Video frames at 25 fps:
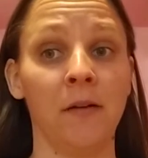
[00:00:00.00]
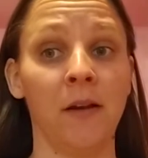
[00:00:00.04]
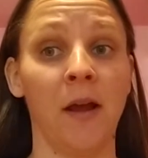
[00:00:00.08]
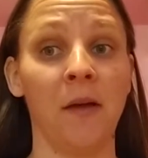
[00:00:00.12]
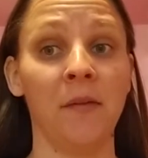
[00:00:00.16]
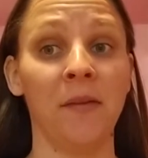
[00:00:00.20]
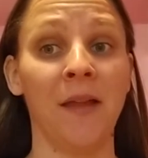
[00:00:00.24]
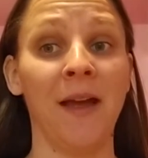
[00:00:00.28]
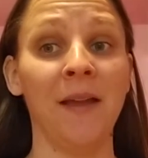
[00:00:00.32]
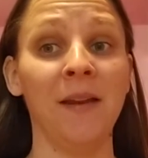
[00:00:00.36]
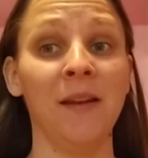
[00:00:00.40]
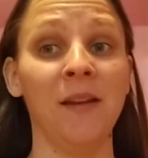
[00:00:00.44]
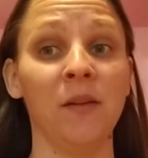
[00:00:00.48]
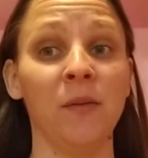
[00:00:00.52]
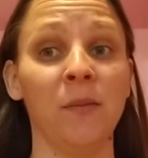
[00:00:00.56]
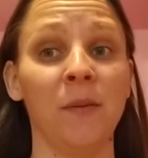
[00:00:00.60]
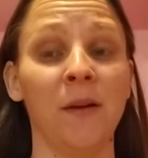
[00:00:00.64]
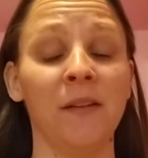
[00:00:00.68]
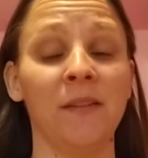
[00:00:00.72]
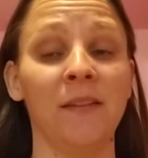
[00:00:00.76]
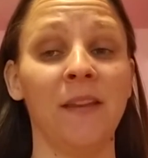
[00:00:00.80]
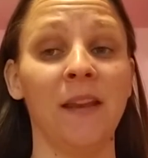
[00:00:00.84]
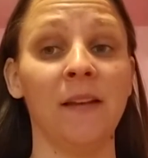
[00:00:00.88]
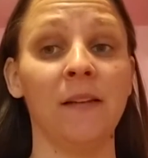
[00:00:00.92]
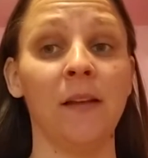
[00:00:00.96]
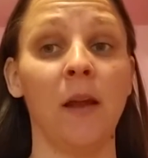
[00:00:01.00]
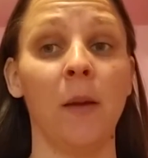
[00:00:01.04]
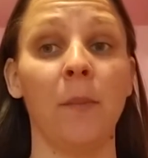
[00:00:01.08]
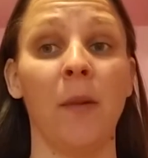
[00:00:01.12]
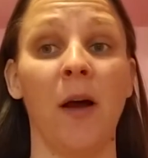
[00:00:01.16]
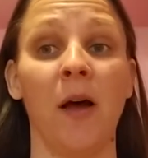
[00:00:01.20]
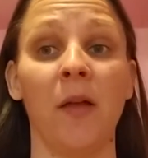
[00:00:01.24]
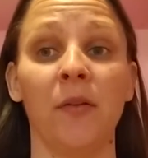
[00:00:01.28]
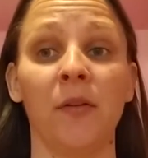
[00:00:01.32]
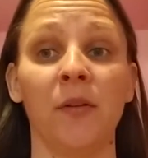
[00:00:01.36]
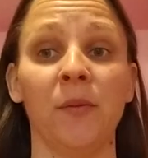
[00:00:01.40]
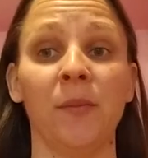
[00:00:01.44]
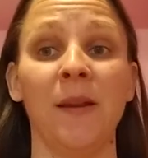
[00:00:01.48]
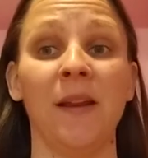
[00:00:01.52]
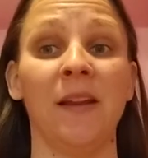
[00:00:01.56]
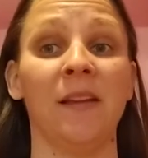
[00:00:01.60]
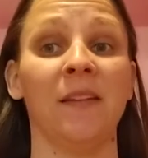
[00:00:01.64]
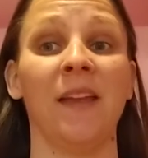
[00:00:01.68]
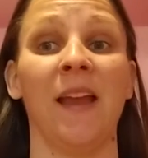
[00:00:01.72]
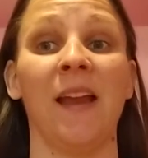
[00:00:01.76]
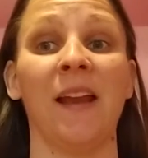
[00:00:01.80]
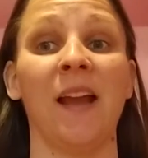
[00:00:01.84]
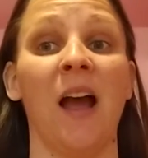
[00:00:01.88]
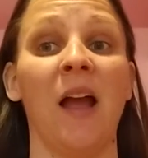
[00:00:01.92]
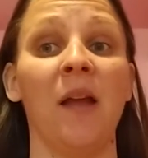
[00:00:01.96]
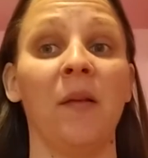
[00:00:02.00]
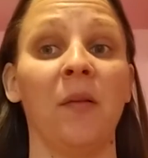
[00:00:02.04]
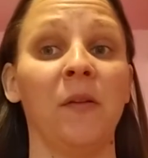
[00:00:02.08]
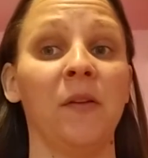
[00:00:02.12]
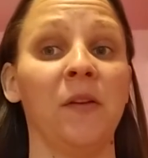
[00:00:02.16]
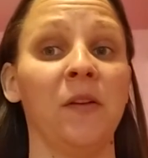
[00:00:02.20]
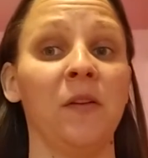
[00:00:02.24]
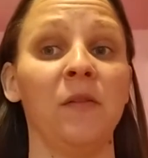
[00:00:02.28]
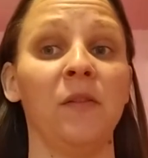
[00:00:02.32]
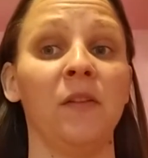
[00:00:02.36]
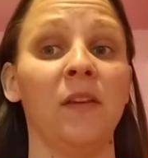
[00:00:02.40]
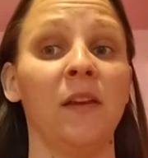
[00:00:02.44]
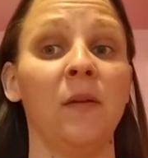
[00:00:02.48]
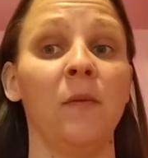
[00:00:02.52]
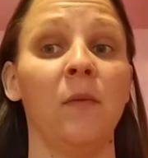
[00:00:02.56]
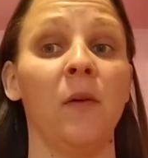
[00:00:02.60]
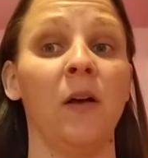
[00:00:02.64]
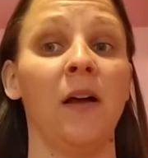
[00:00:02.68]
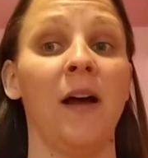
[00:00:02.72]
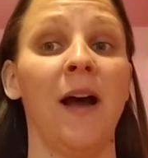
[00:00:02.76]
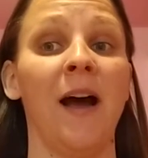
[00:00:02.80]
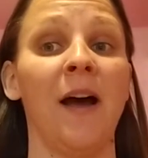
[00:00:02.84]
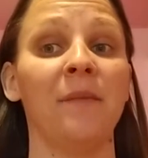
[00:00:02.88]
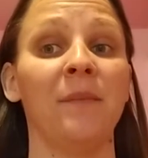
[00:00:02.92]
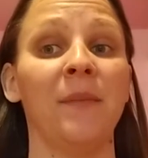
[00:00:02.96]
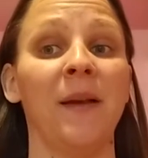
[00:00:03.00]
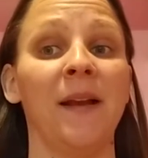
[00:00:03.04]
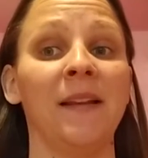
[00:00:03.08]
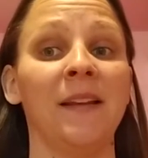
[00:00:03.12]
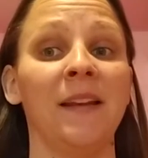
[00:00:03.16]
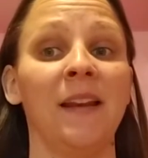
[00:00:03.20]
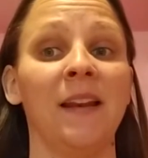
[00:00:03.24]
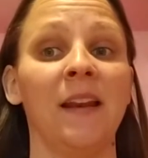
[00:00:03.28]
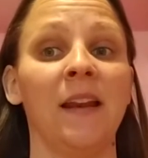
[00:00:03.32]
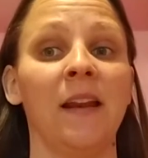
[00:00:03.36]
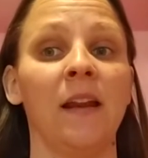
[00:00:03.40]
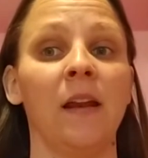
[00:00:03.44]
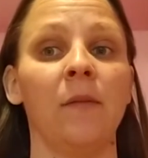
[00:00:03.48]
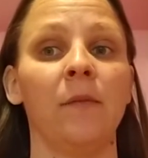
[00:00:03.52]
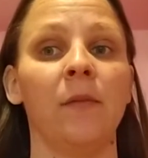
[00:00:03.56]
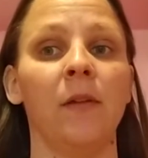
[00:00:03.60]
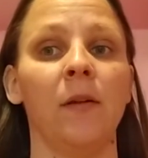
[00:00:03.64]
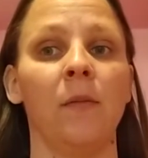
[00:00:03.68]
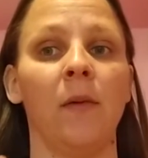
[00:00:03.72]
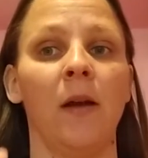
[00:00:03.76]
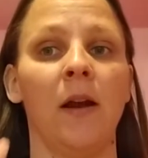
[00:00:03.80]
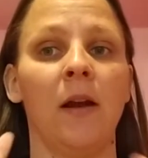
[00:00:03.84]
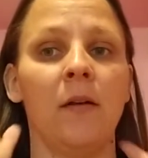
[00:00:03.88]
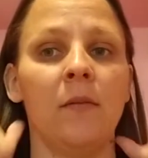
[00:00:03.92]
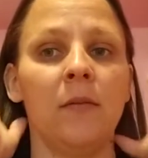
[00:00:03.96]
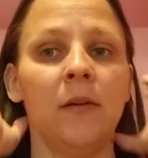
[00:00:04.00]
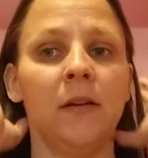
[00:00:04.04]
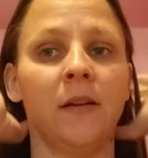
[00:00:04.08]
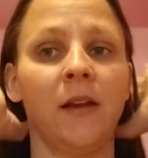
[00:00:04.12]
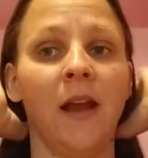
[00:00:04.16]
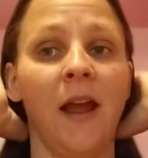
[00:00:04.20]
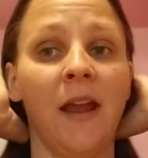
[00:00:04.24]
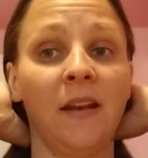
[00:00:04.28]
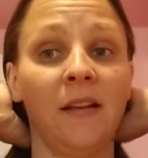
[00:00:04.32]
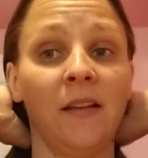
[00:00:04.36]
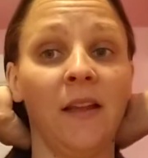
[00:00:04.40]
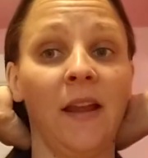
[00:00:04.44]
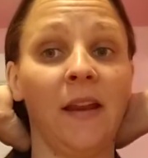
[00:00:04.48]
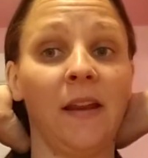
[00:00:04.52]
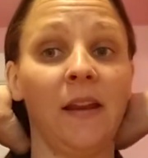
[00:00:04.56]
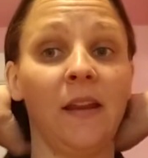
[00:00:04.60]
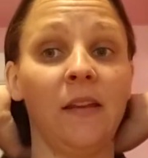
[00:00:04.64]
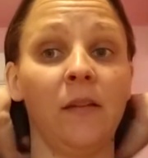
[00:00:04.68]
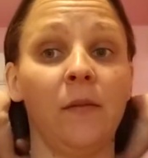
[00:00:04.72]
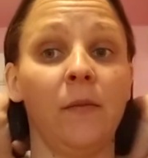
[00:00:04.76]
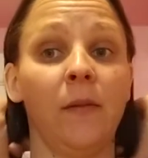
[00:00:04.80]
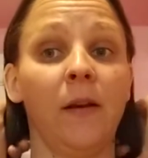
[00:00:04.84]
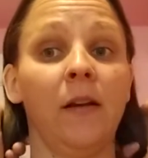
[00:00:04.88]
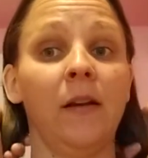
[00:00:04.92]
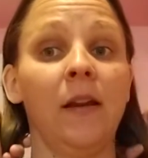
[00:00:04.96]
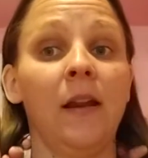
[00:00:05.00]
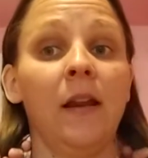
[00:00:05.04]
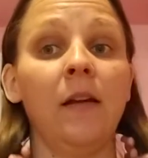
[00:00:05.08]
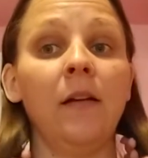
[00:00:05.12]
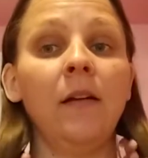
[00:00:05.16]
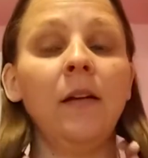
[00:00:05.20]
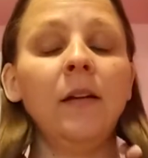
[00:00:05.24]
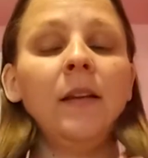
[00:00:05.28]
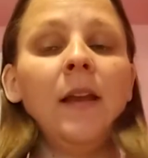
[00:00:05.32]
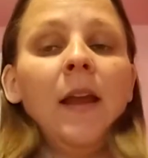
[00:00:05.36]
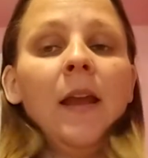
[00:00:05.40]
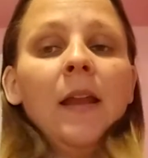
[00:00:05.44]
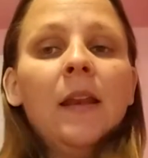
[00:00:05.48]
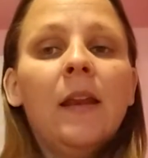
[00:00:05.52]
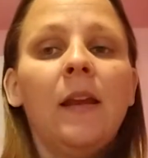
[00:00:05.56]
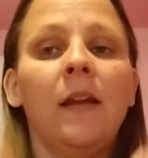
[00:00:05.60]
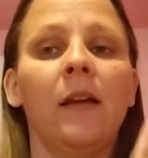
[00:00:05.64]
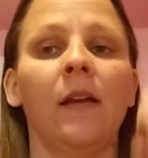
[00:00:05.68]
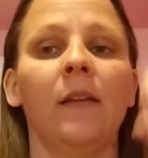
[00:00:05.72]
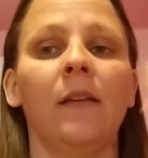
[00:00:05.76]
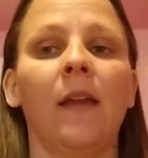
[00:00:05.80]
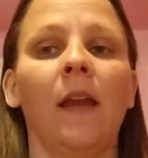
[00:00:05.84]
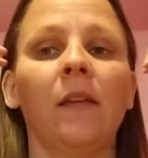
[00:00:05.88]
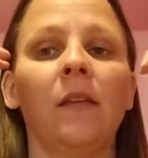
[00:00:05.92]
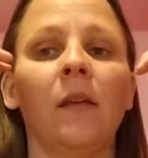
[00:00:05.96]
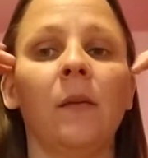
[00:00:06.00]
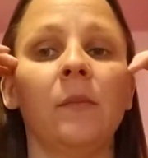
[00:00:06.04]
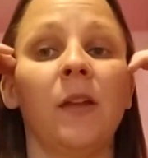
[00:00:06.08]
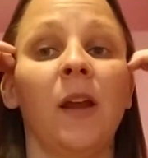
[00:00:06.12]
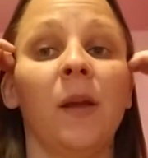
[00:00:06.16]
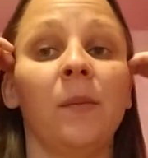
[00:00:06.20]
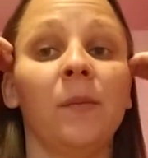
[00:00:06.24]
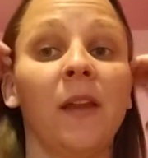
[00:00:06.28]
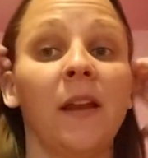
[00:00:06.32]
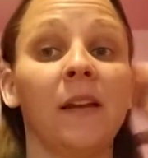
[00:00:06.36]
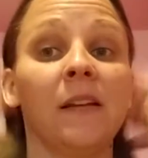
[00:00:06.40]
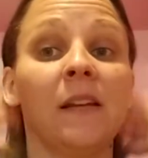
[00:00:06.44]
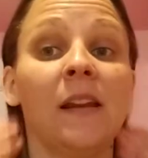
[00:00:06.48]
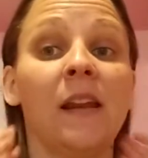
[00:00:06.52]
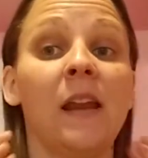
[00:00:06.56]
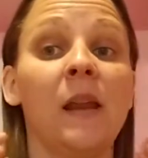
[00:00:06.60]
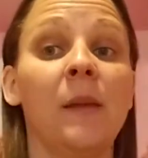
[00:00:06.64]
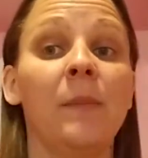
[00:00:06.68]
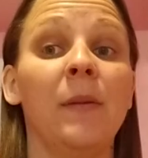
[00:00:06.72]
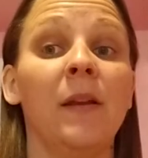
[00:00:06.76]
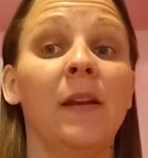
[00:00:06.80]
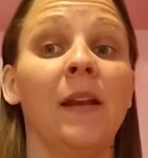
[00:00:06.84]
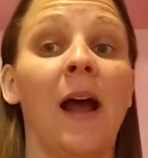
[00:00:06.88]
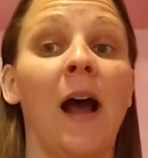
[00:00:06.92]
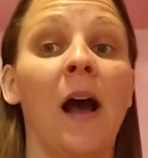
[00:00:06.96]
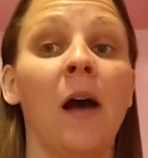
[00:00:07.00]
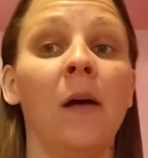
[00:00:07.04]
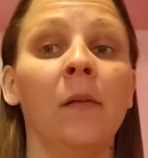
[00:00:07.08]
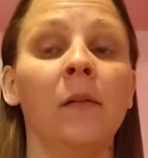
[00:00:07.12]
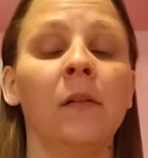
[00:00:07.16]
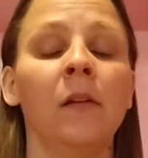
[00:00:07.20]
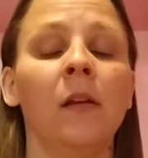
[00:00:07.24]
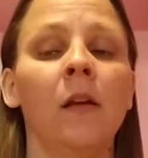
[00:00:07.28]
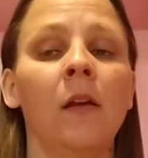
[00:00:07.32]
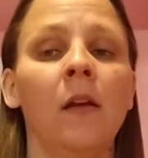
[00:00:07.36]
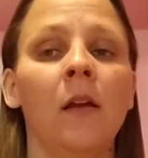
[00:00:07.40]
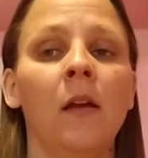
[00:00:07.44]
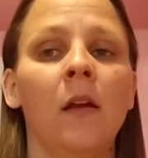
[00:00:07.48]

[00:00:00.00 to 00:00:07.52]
Now that is one thing that bothers me, is like I usually will have my knitting everywhere, which kind of like is very irritating because I sometimes like to keep it out